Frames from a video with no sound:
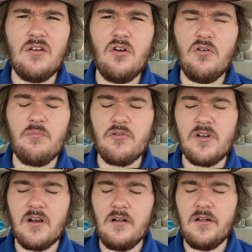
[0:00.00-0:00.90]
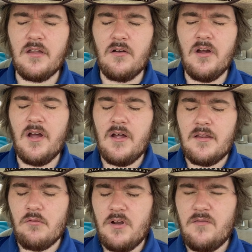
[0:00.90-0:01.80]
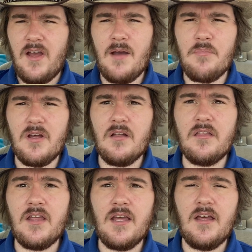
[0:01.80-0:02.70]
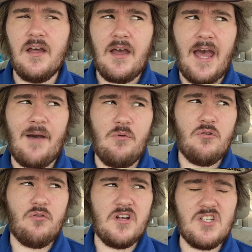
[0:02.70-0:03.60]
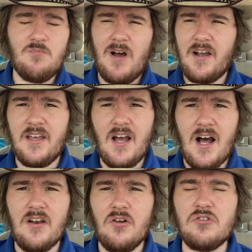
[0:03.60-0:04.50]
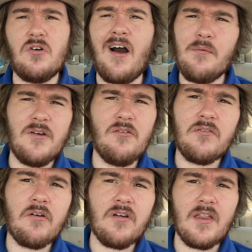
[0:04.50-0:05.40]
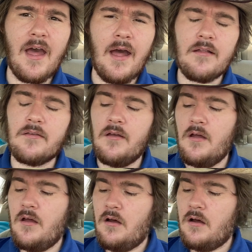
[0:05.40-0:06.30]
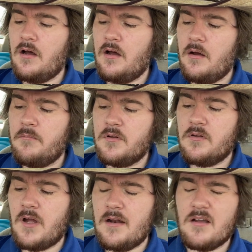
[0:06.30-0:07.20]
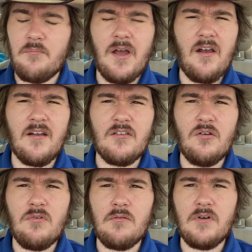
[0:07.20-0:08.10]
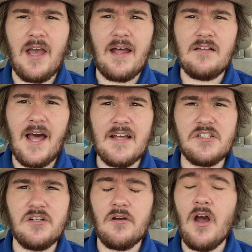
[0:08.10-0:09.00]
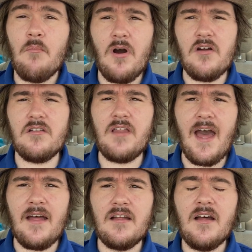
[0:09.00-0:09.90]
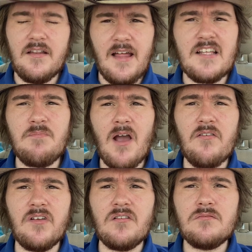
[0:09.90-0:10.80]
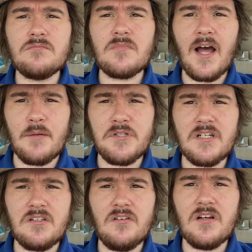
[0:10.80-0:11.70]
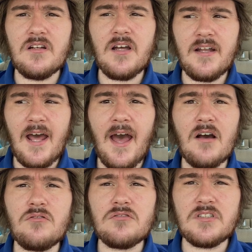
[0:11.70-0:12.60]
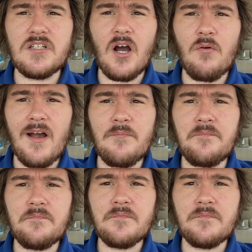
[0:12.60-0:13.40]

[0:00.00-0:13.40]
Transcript: new, particularly they're, they're revamping the Apple Crisp Macchiato, so I'll be reviewing that um, and kind of comparing to what we had last year. But other than that, that's my review. I'm sticking to it. And I will see y'all around.